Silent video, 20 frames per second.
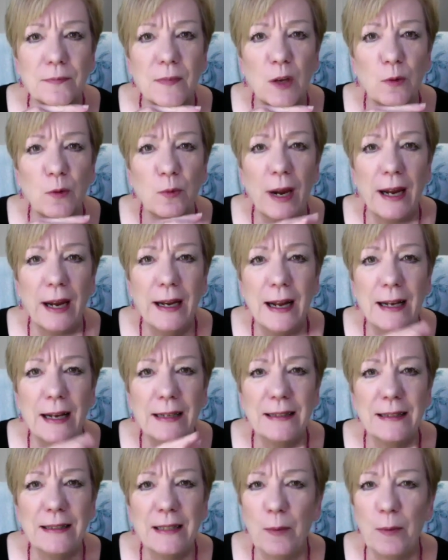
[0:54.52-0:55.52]
right
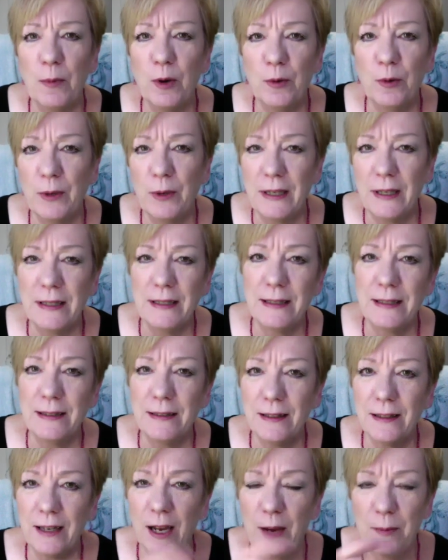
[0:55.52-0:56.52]
as summer was
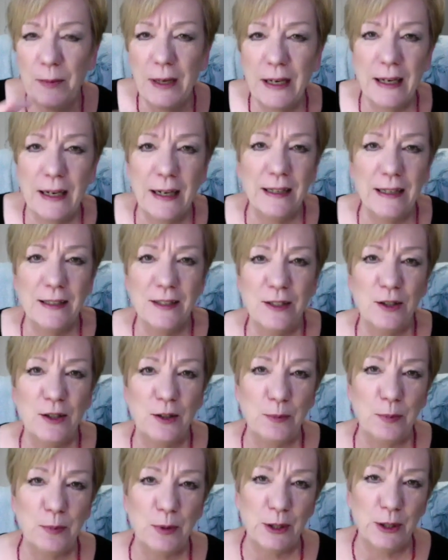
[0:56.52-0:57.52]
coming
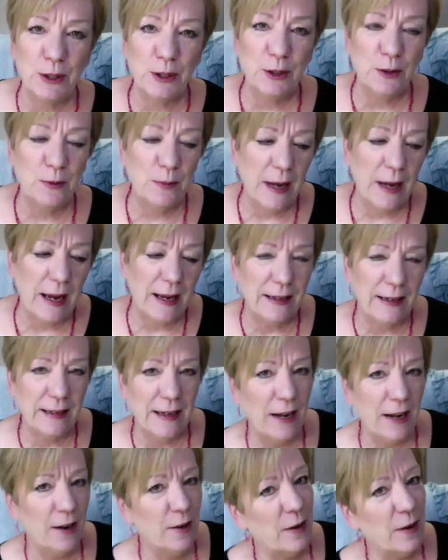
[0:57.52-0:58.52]
into bloom, and
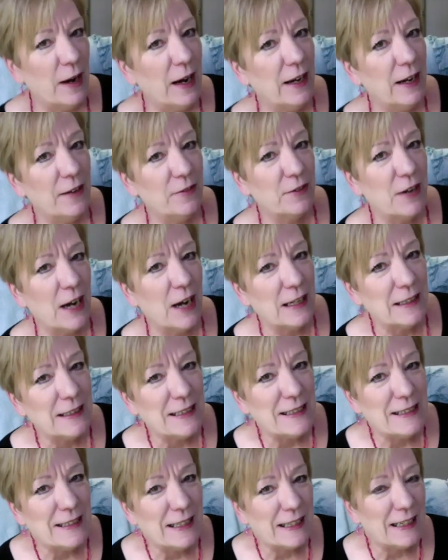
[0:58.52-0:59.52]
now I've gotten
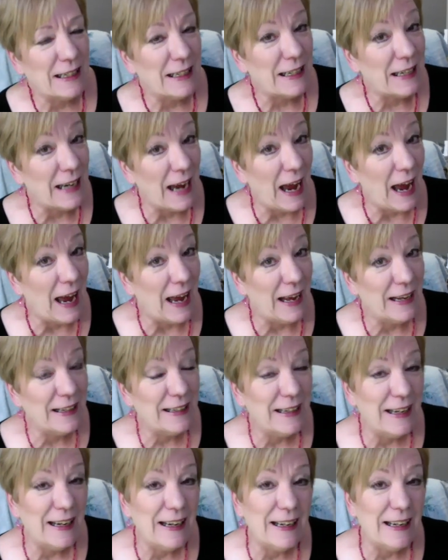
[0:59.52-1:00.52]
sick again
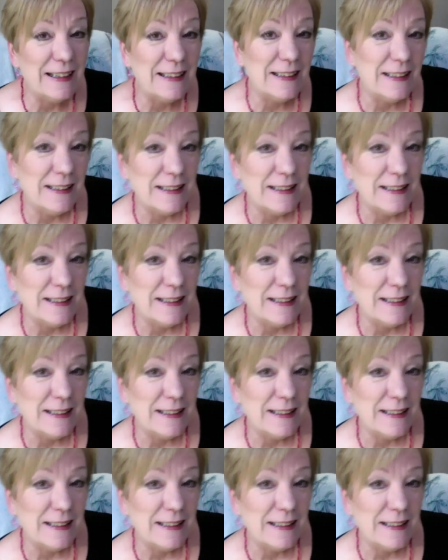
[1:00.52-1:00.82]
in